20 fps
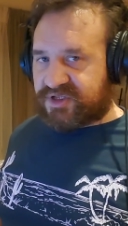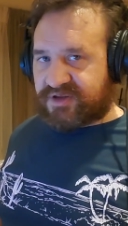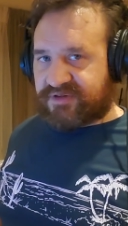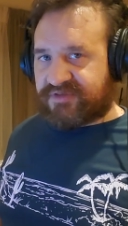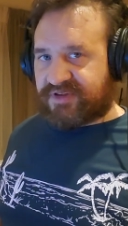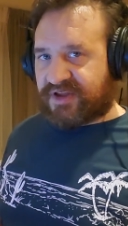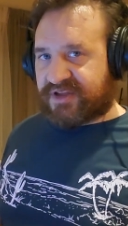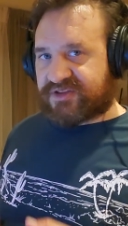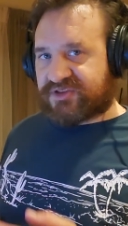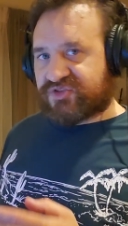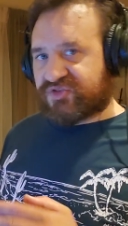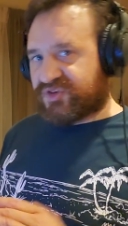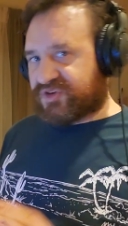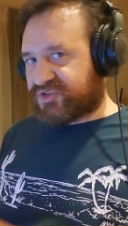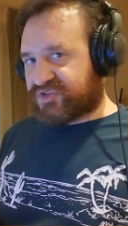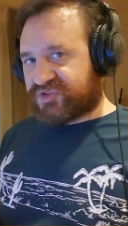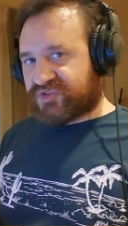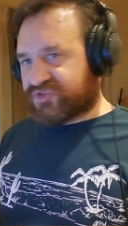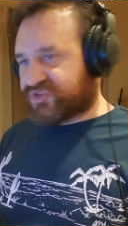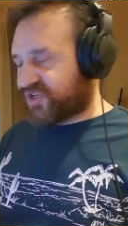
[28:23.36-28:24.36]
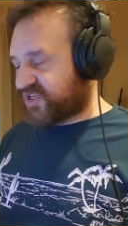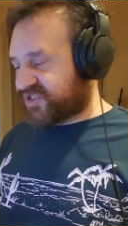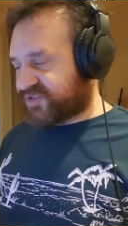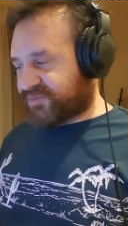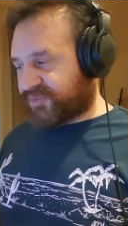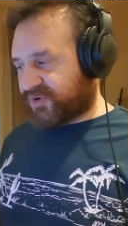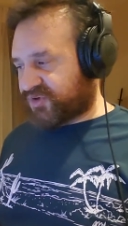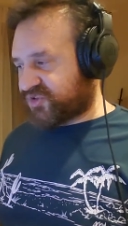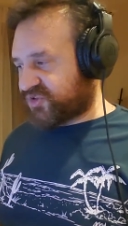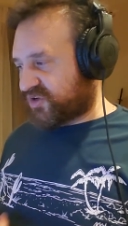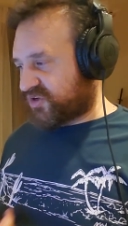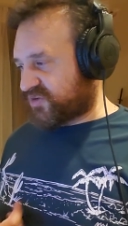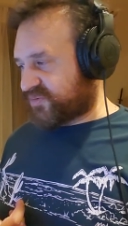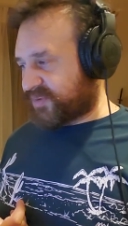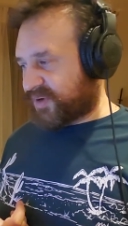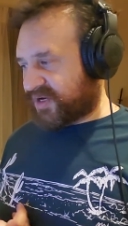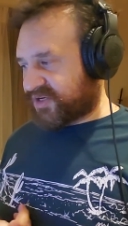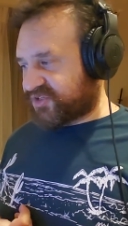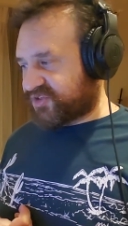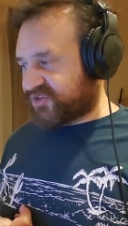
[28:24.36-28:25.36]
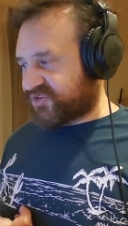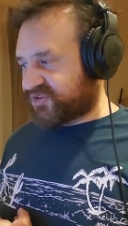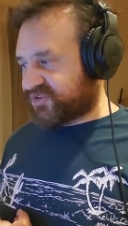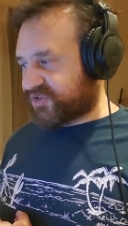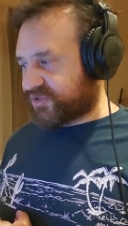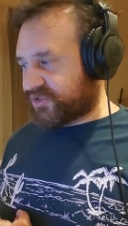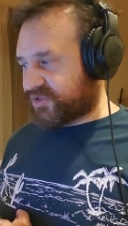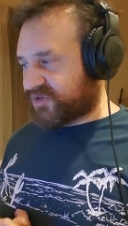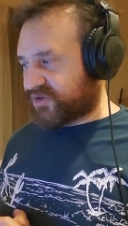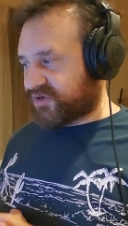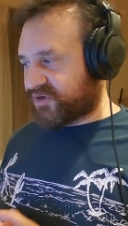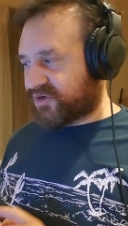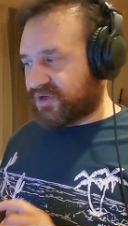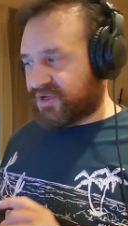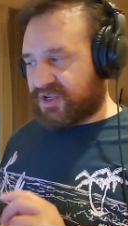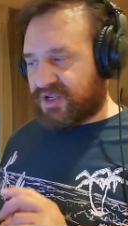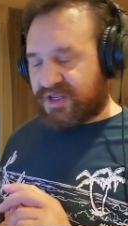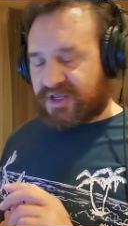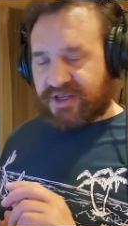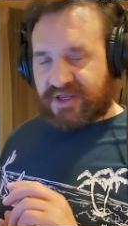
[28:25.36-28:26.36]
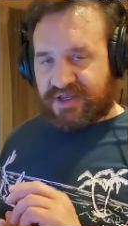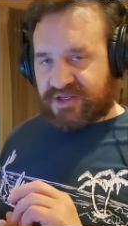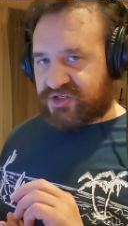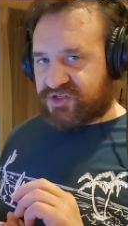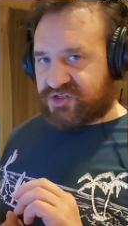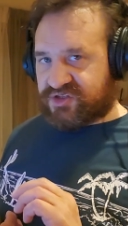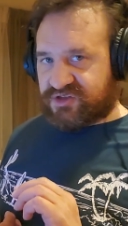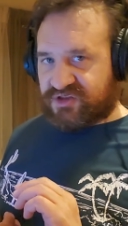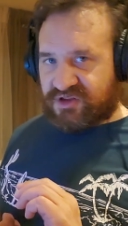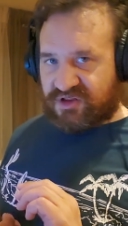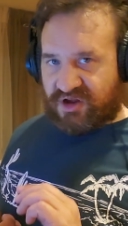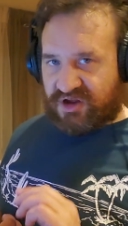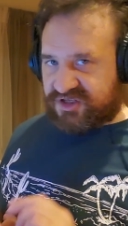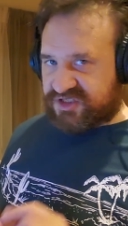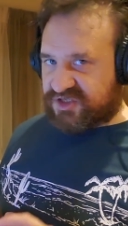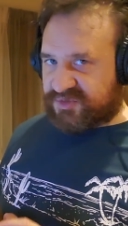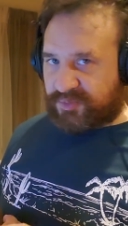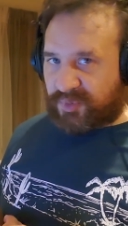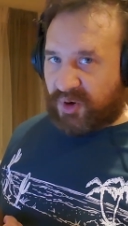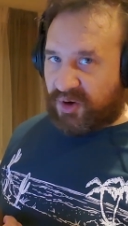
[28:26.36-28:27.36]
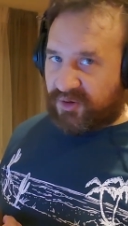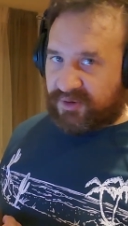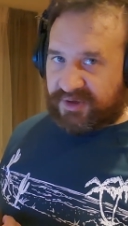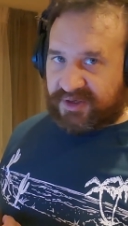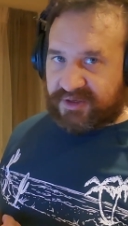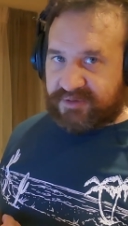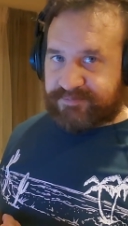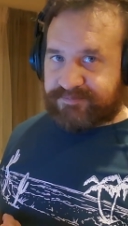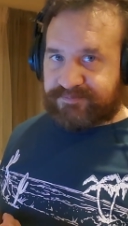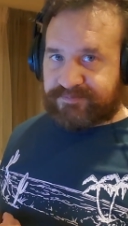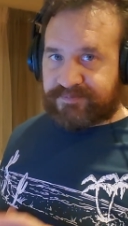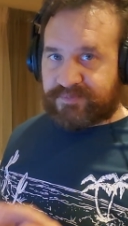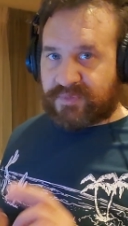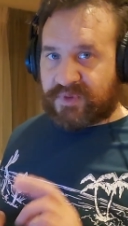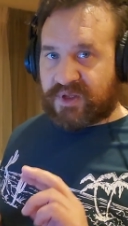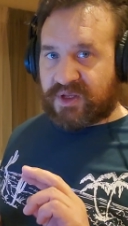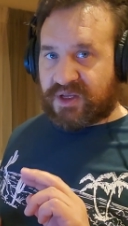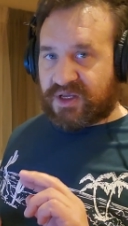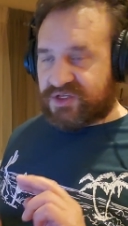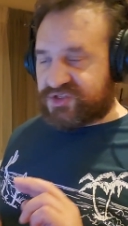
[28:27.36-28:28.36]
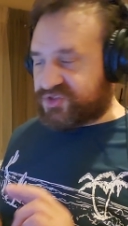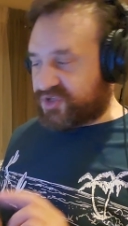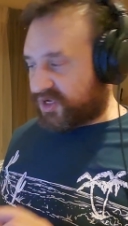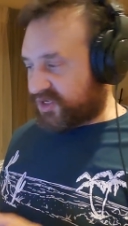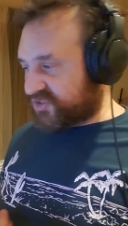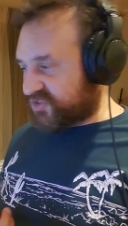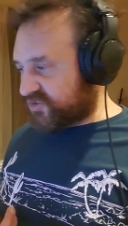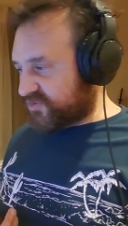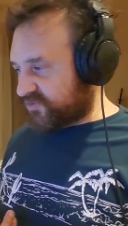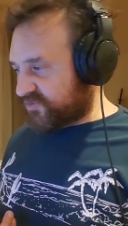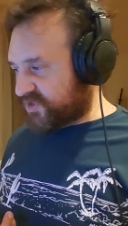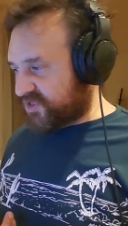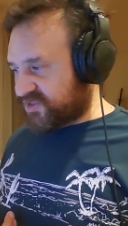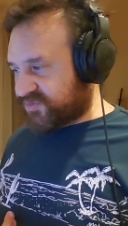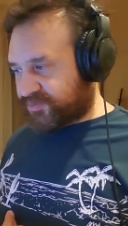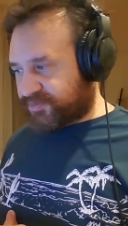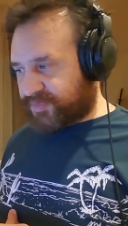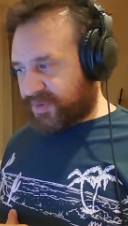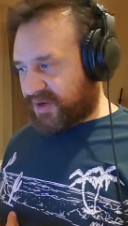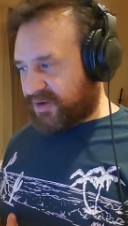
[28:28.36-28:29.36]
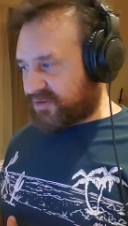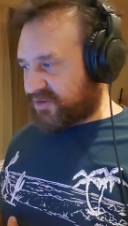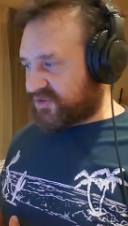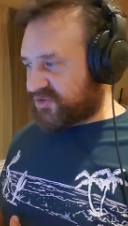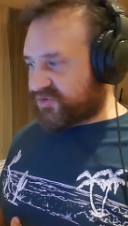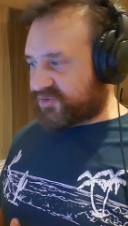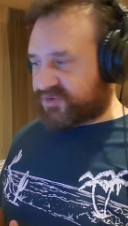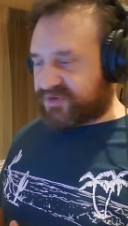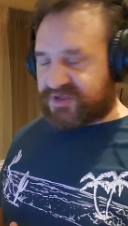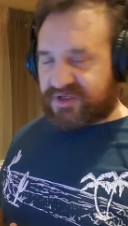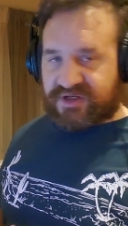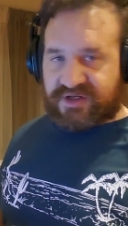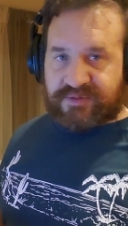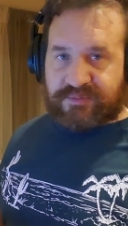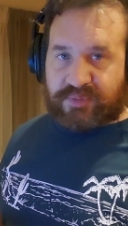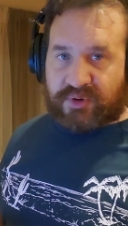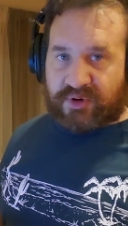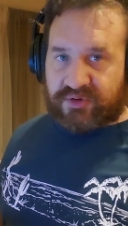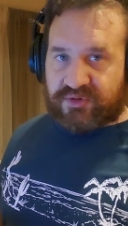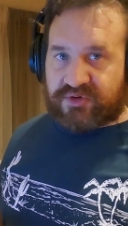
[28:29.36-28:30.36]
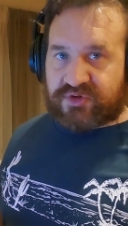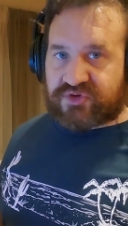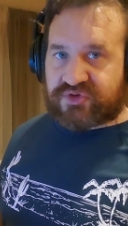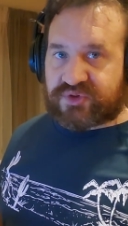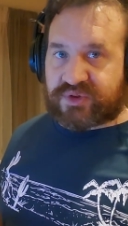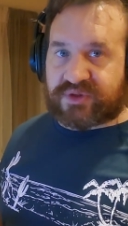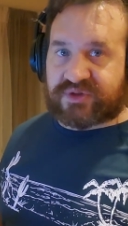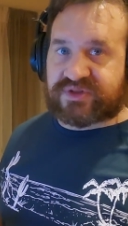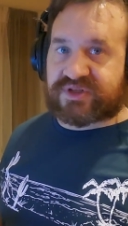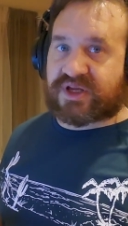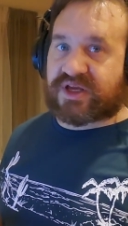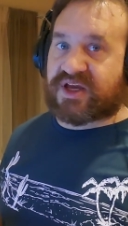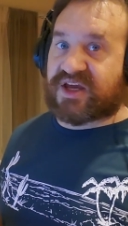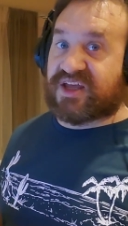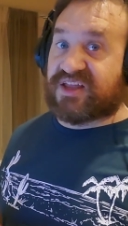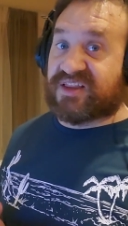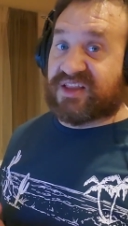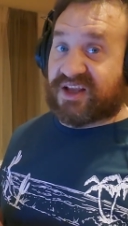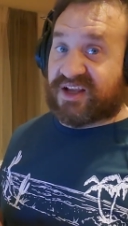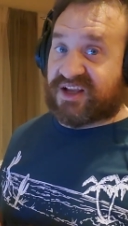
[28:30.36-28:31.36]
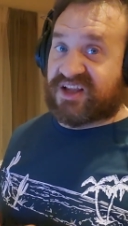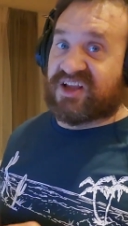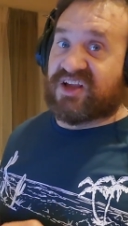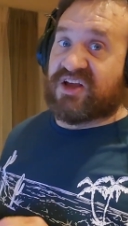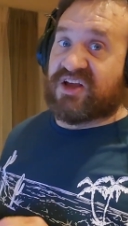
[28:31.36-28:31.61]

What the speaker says: if that traditional Chinese martial arts practitioner is not sparring, he's barely doing any partner drills, and